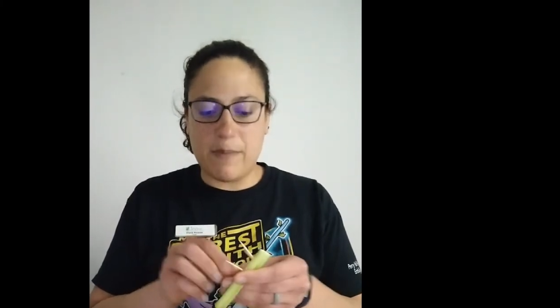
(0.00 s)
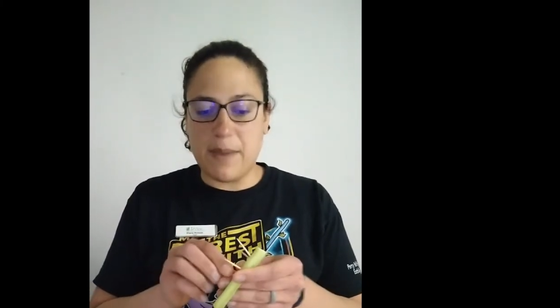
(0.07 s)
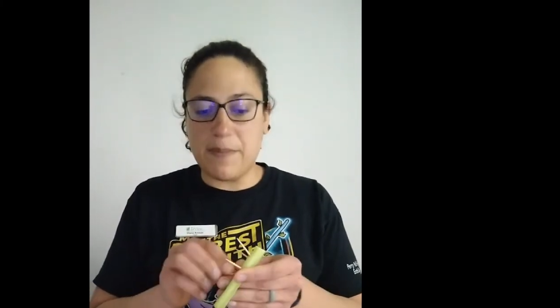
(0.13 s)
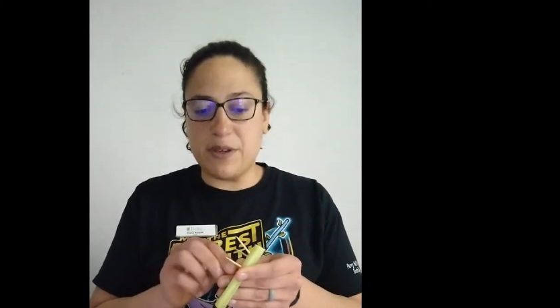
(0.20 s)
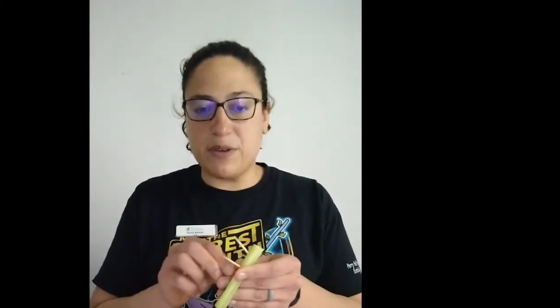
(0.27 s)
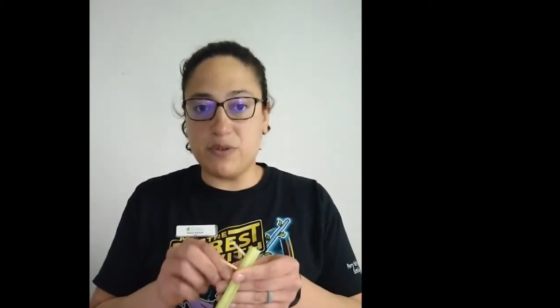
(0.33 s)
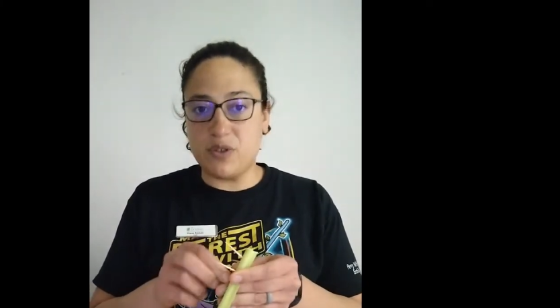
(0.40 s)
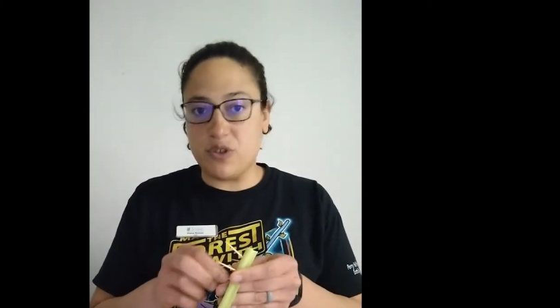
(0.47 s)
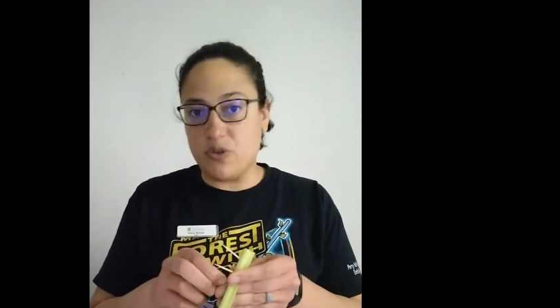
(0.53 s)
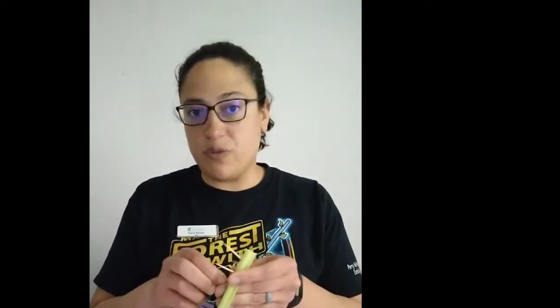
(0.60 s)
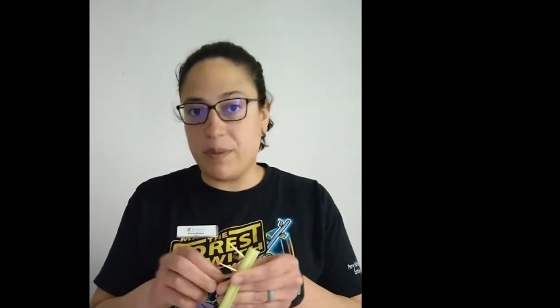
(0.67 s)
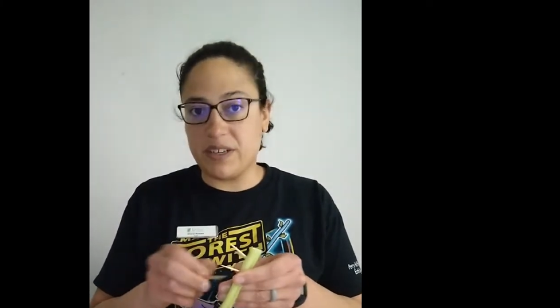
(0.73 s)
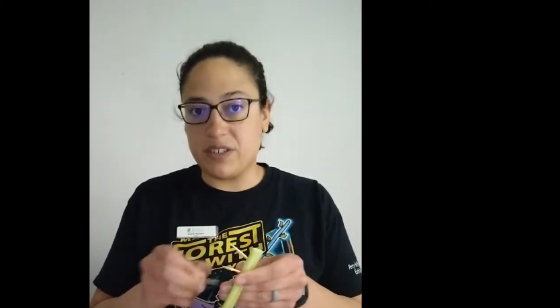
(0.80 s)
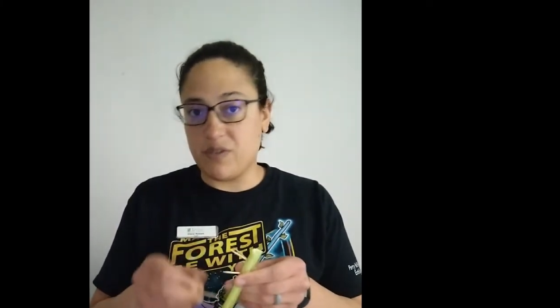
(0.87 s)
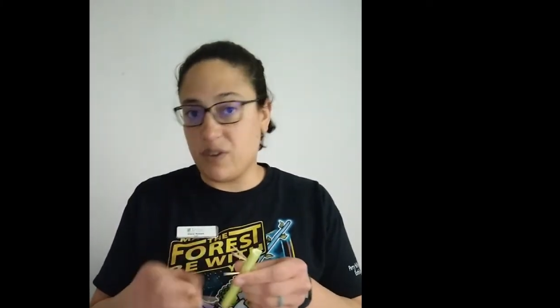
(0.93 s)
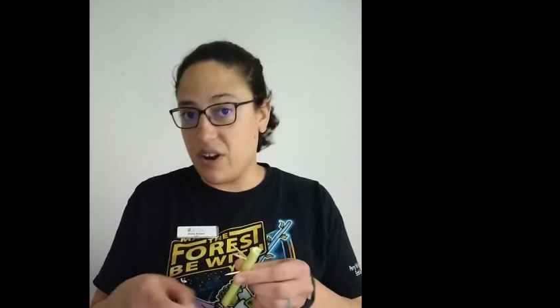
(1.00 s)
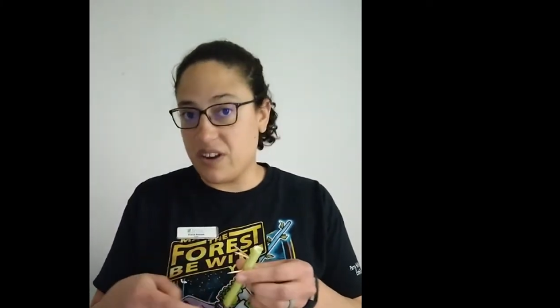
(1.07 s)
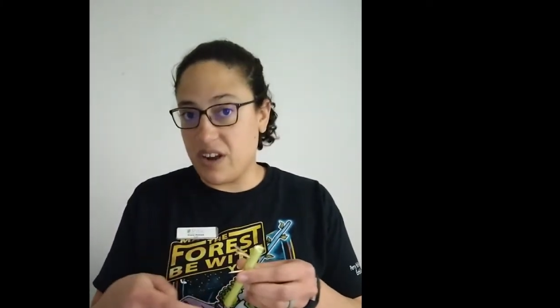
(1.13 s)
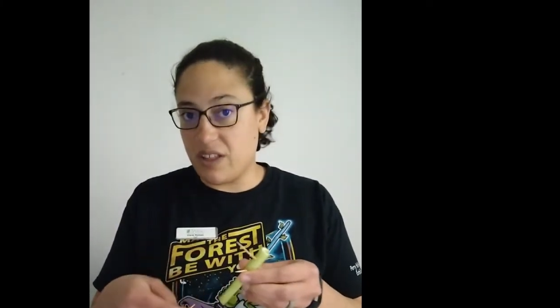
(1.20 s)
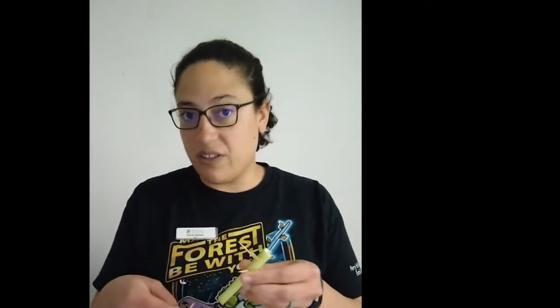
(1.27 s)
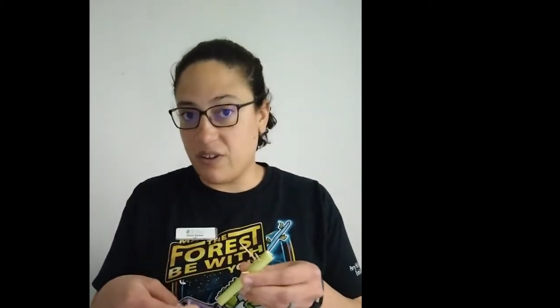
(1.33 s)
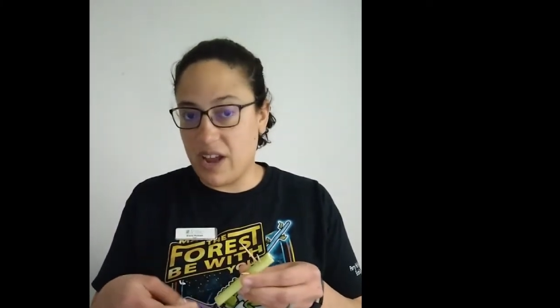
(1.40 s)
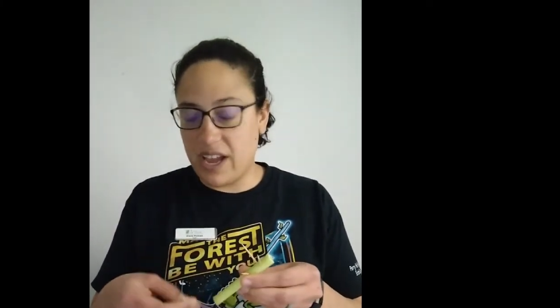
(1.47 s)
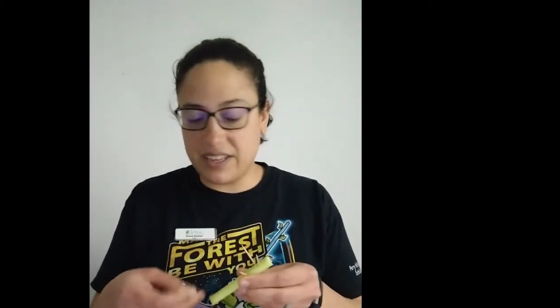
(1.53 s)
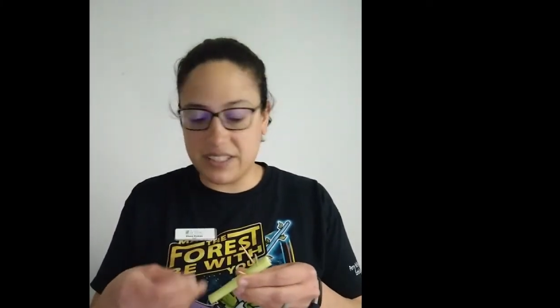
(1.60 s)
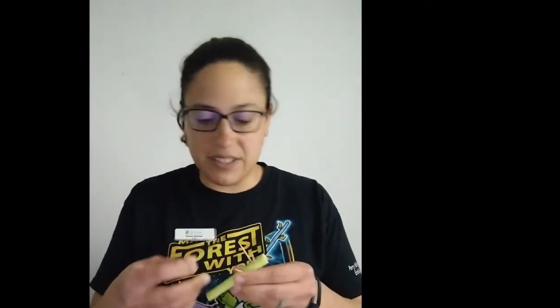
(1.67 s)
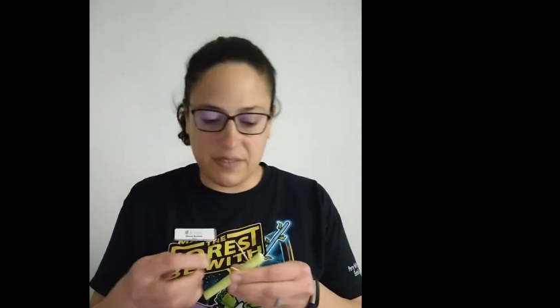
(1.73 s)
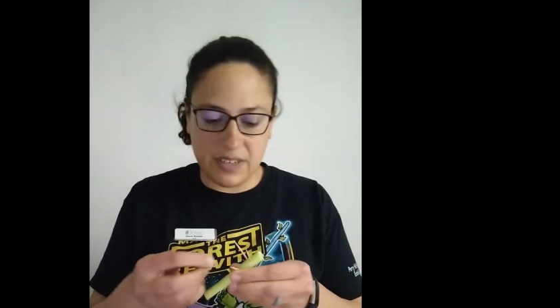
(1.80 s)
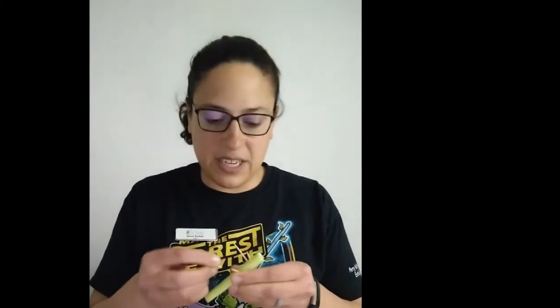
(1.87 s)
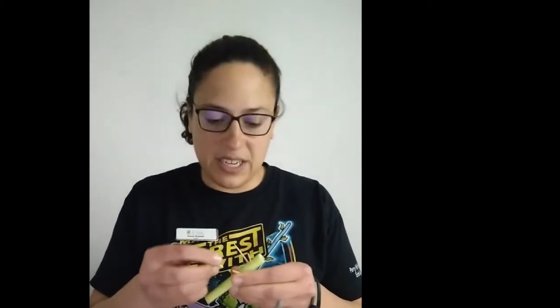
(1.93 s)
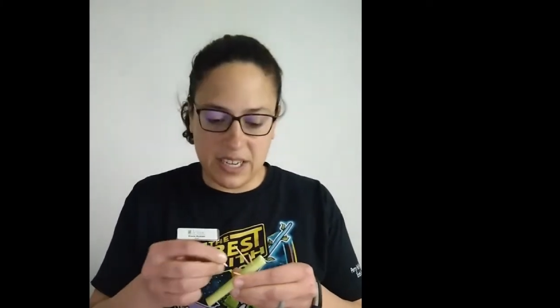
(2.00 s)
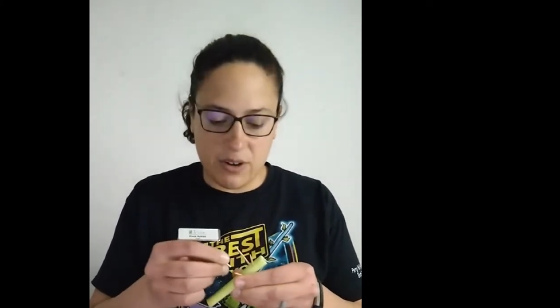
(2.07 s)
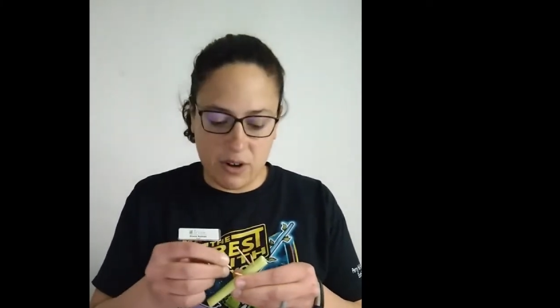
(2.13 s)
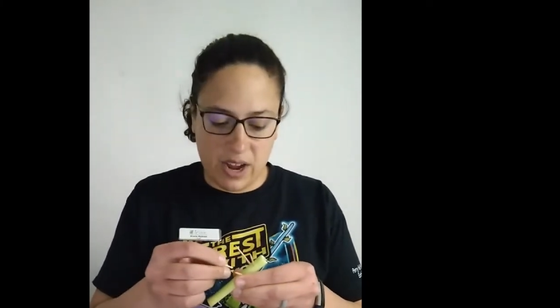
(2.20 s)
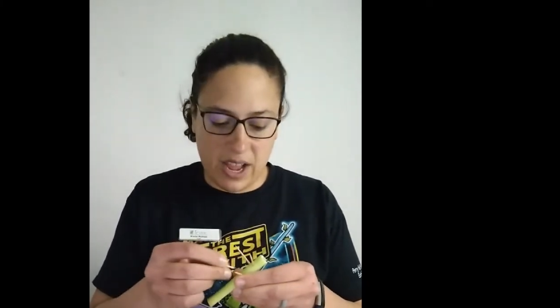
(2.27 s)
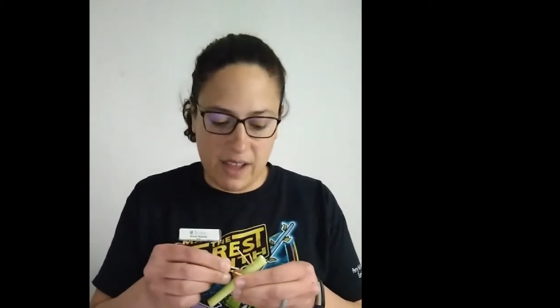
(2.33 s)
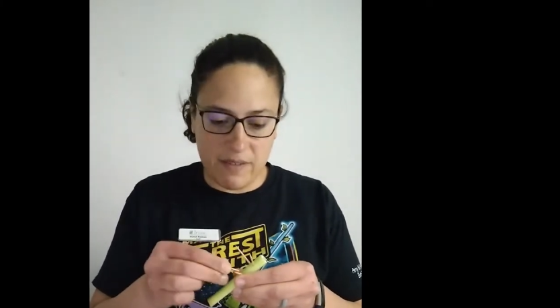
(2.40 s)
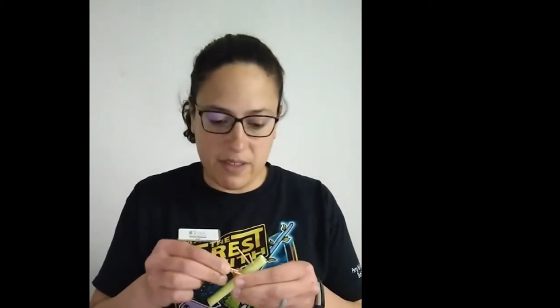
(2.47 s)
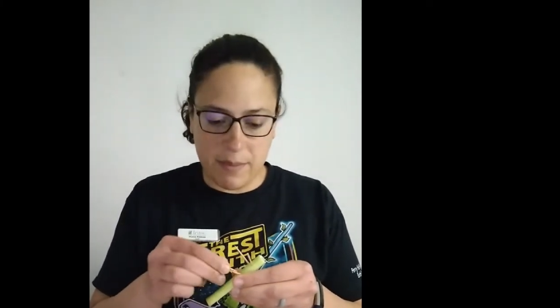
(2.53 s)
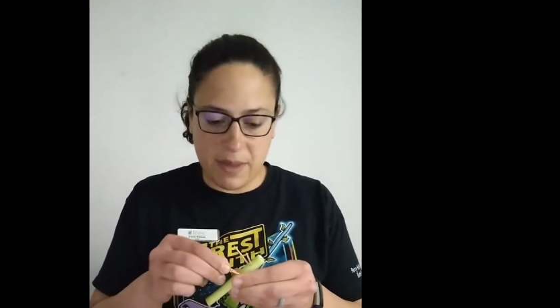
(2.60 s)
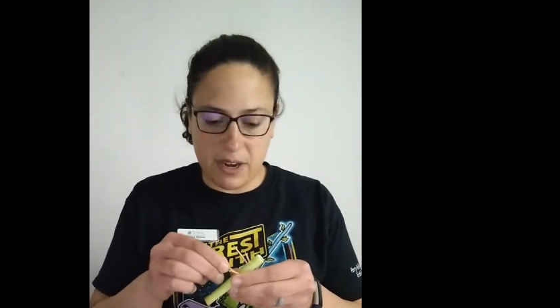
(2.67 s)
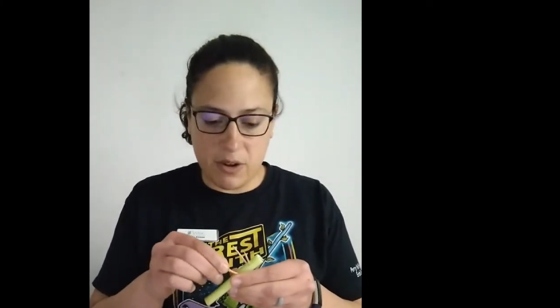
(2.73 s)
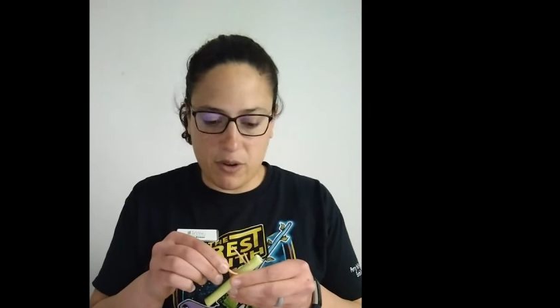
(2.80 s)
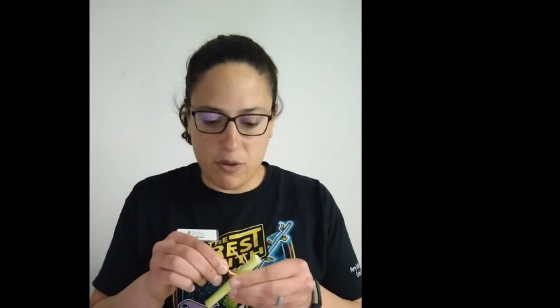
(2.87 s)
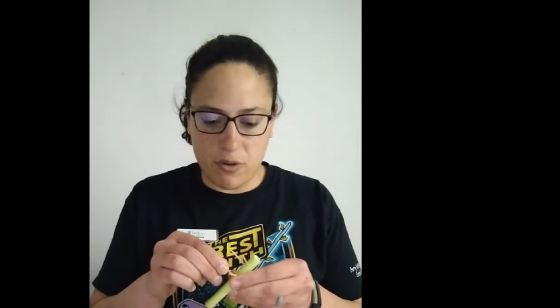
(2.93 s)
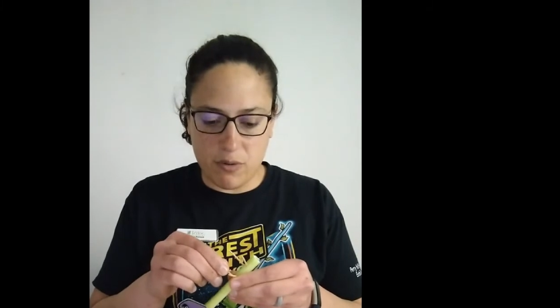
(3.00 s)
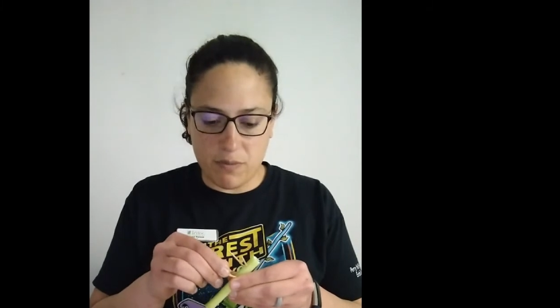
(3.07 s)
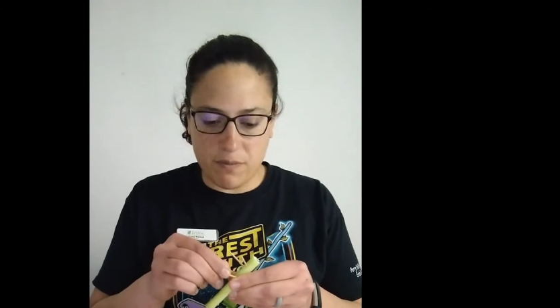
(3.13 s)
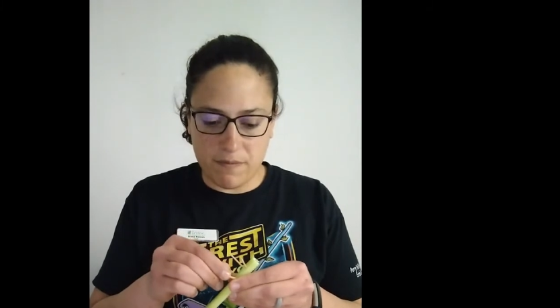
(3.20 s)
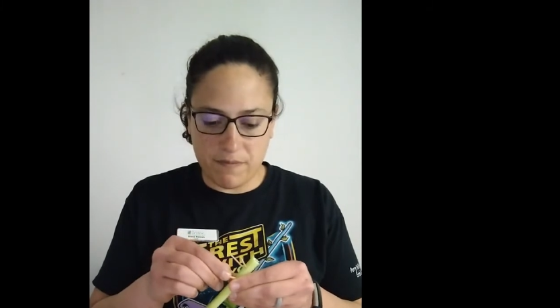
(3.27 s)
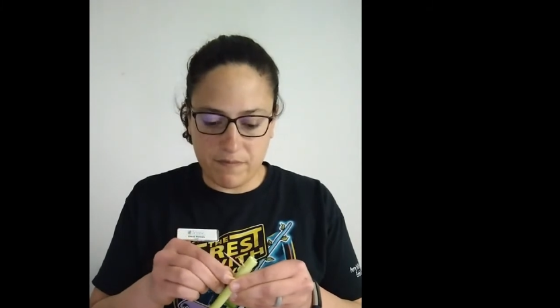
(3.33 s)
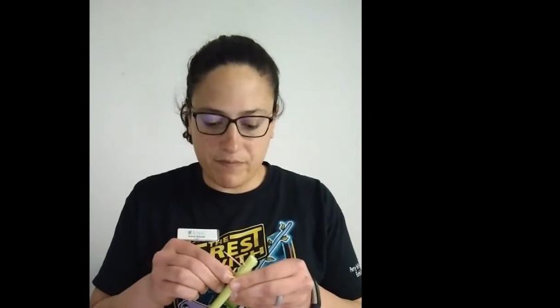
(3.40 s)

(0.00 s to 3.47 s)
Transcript: maybe used toothpicks for another activity or have them at home.